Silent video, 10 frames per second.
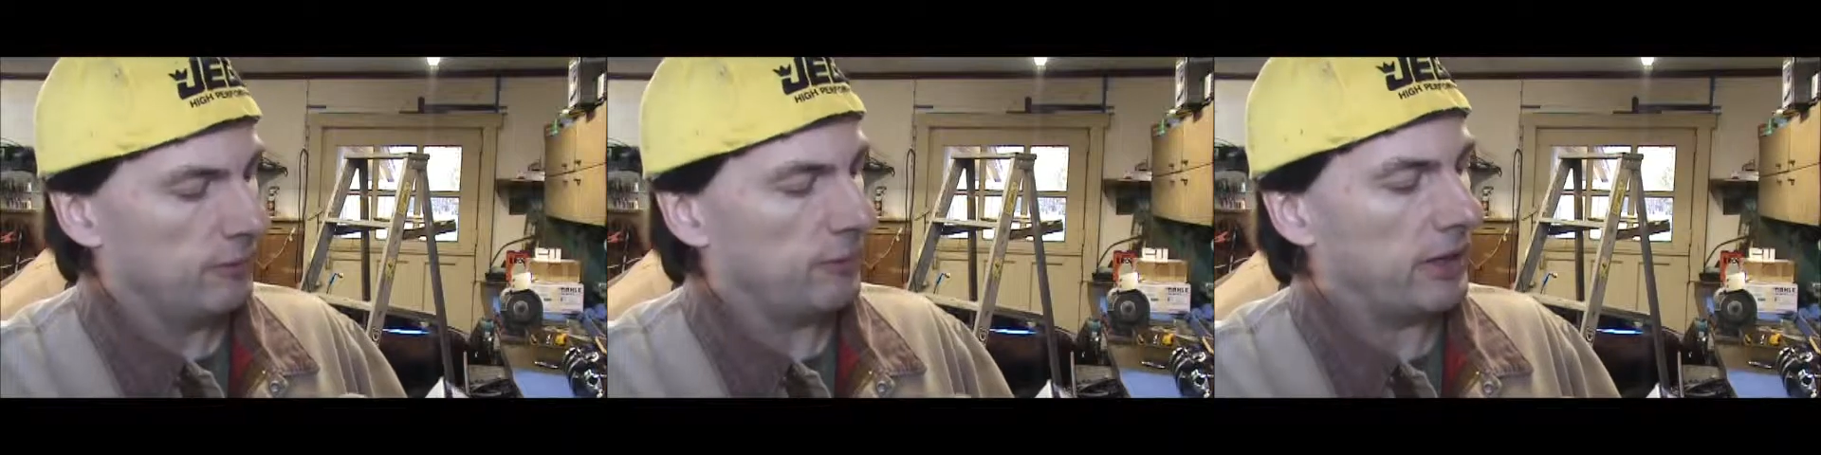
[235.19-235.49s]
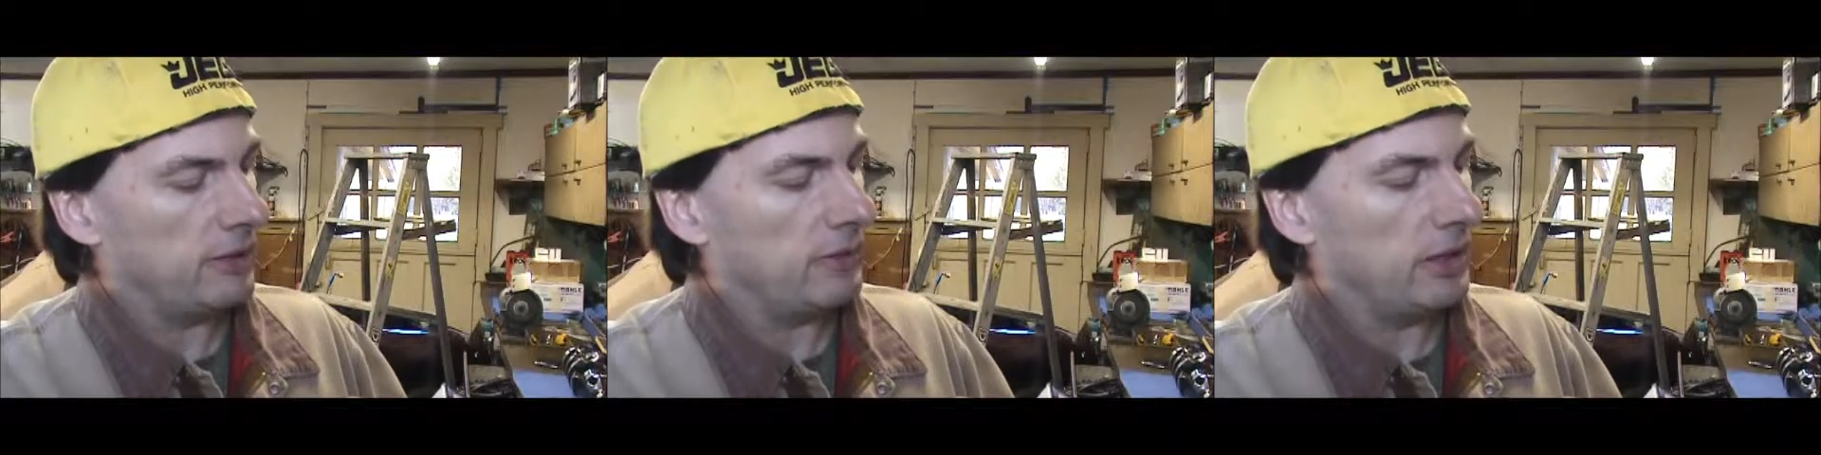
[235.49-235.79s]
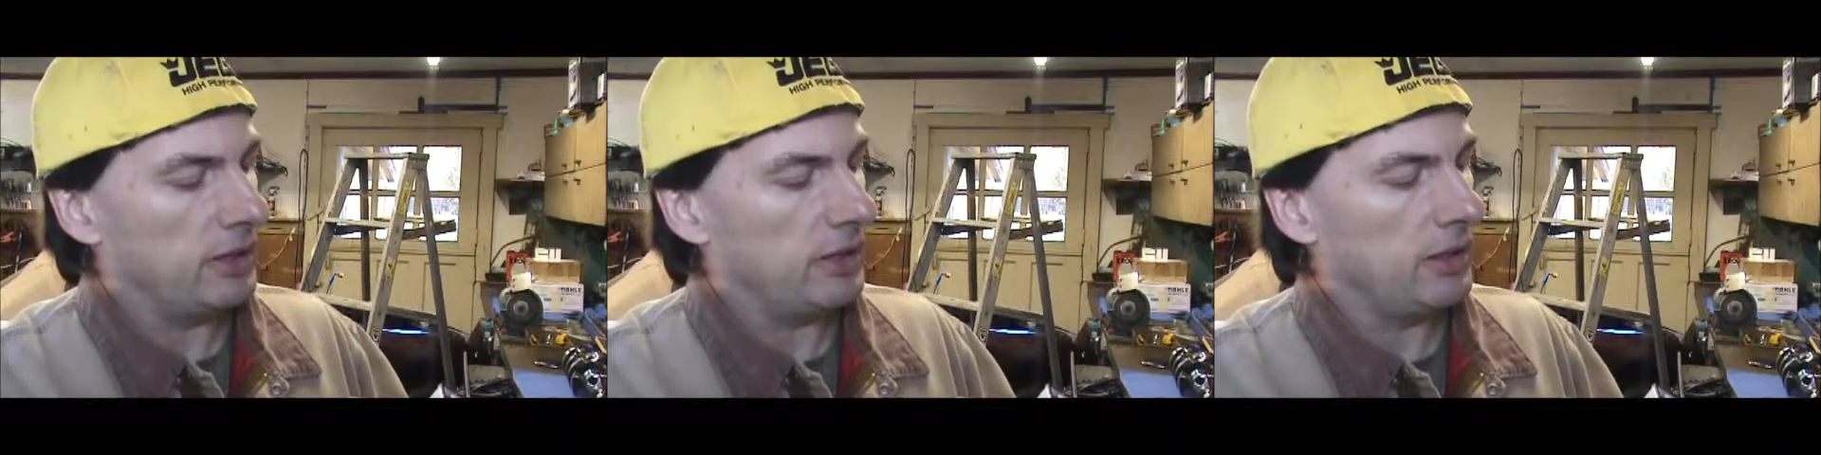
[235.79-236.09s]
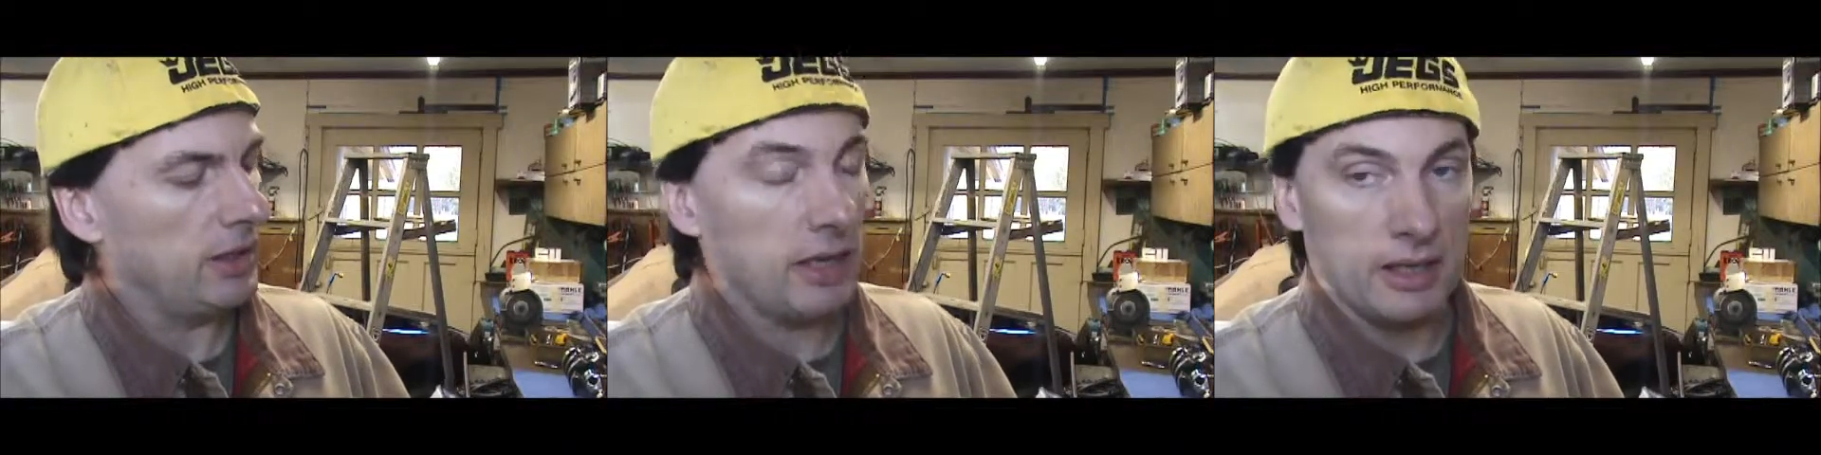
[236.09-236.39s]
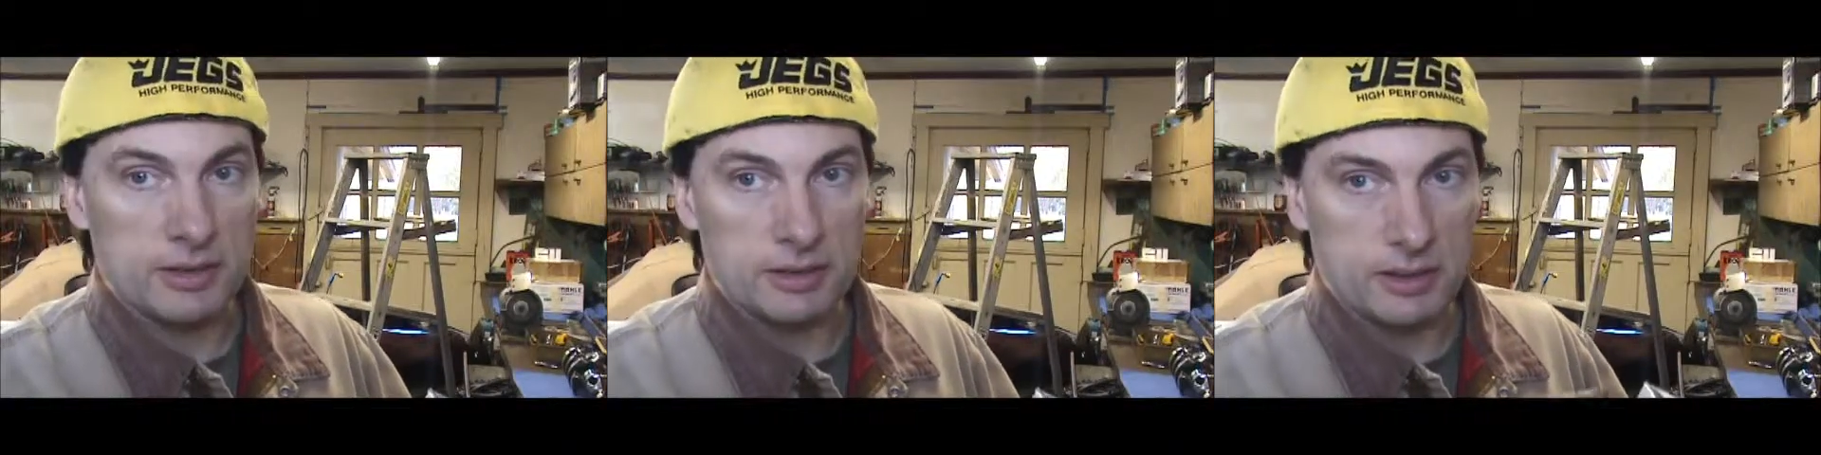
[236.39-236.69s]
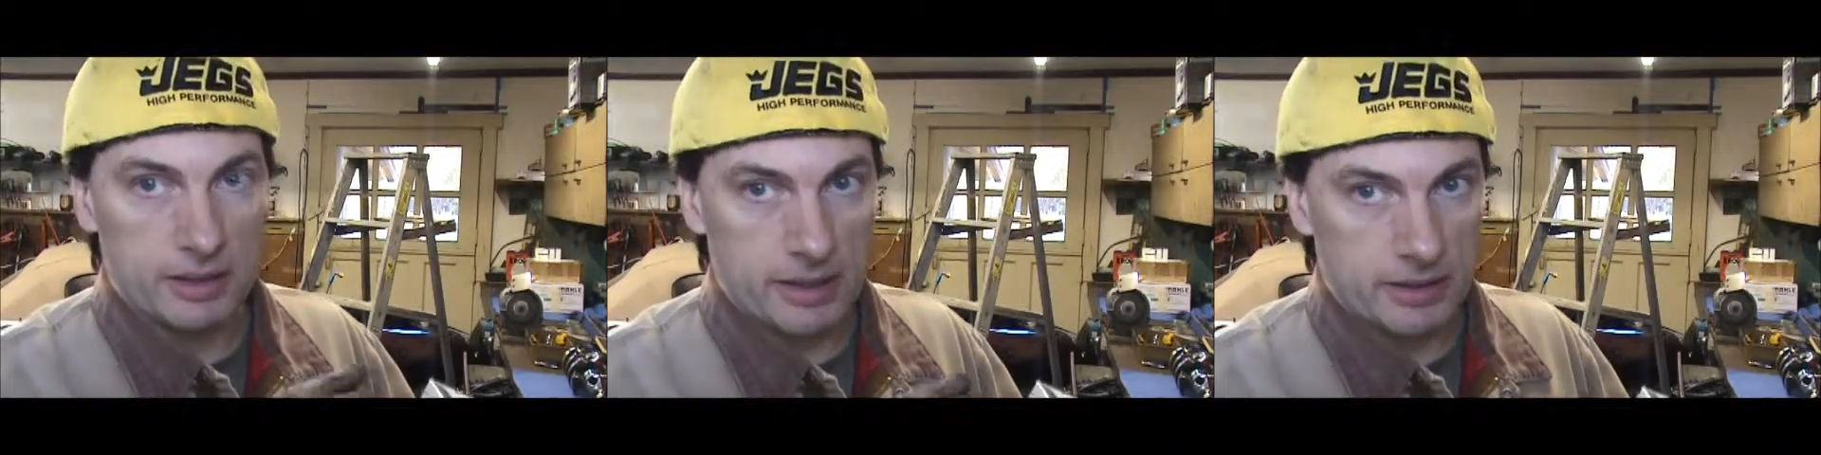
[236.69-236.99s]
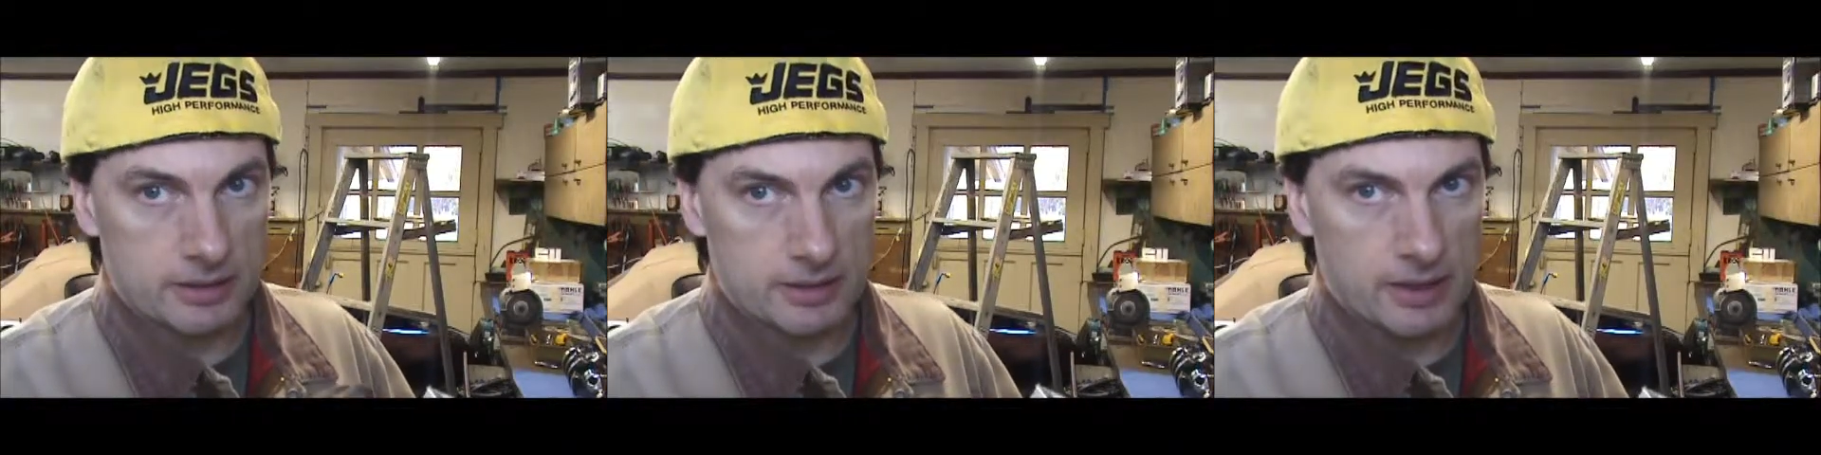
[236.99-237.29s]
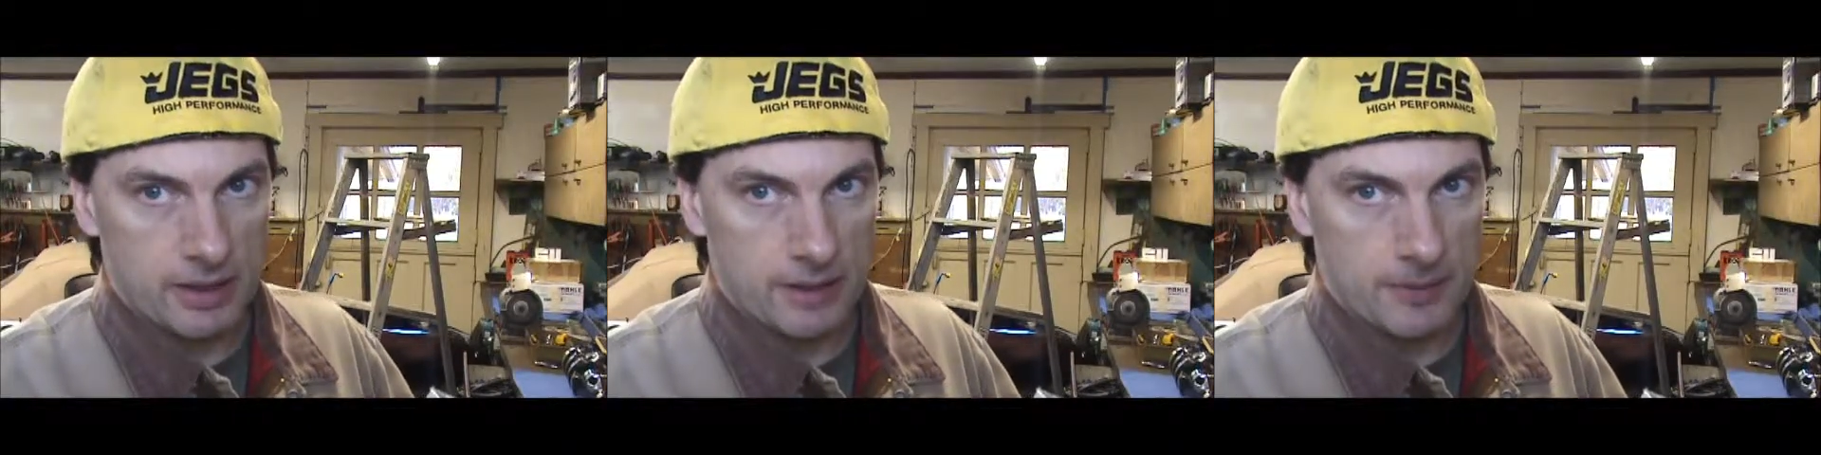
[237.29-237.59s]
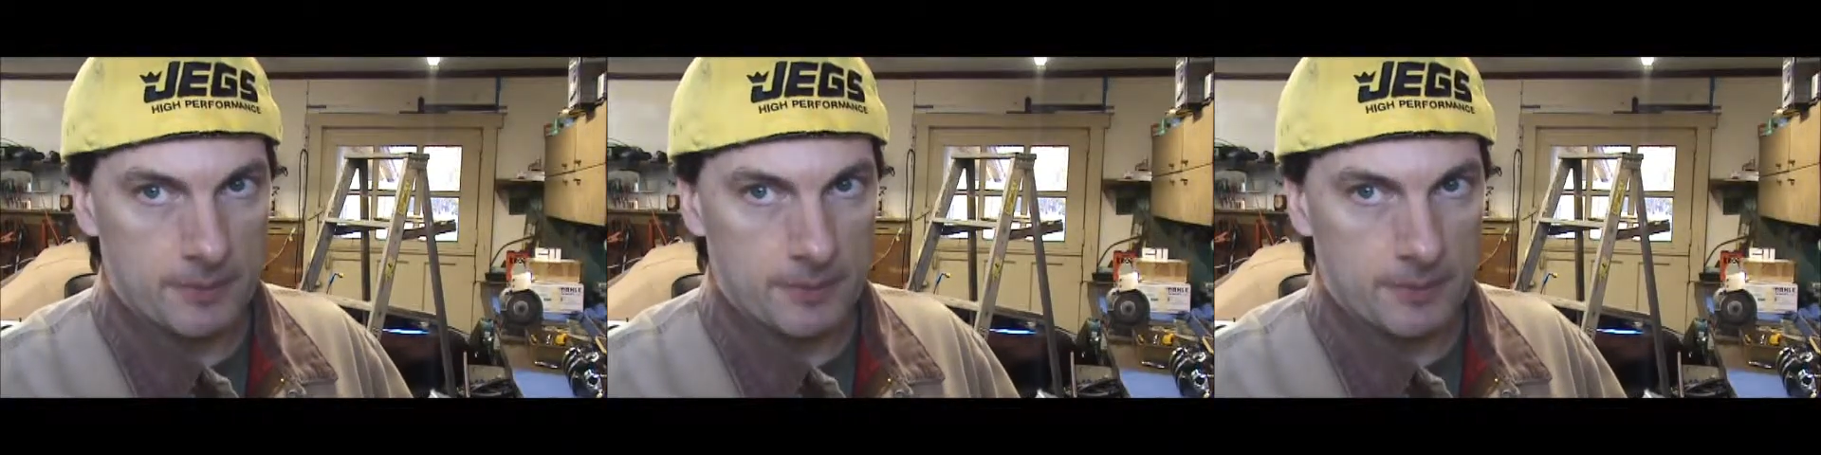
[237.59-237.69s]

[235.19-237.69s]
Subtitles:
590 HXK.